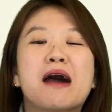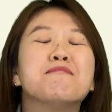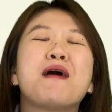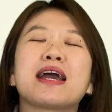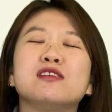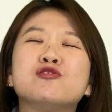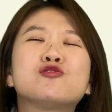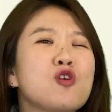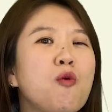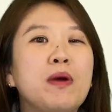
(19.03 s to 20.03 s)
I'm buying
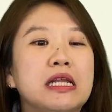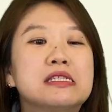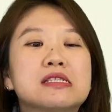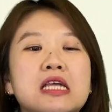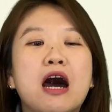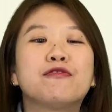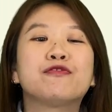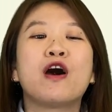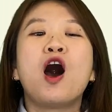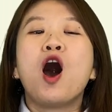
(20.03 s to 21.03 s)
so many stuff
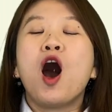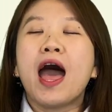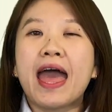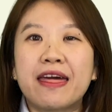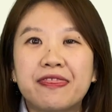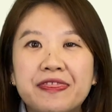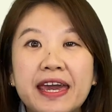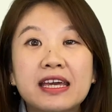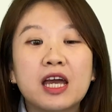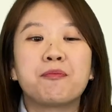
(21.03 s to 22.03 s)
and
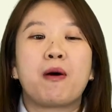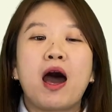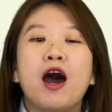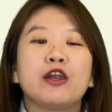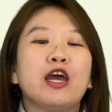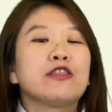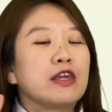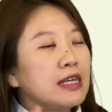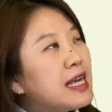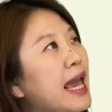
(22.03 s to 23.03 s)
think about
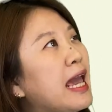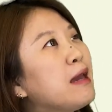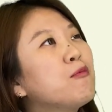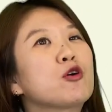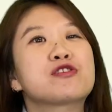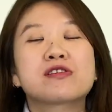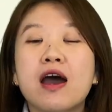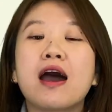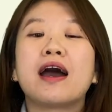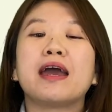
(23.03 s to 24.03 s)
the game or
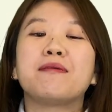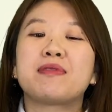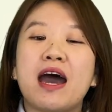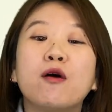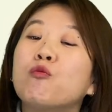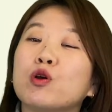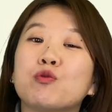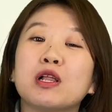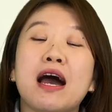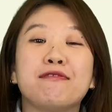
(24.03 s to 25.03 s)
time that we
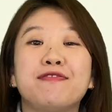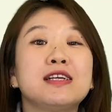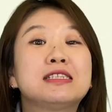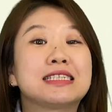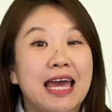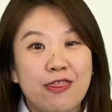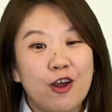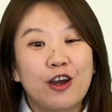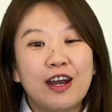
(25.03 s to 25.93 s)
will have fun together.